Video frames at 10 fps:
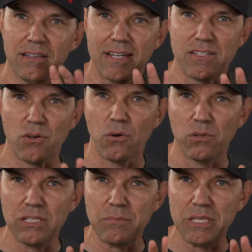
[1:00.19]
That's
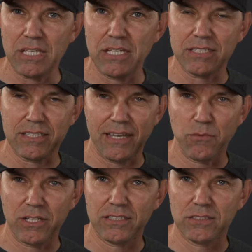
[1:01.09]
only because I
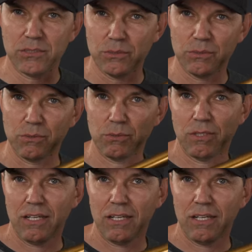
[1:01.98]
wanted to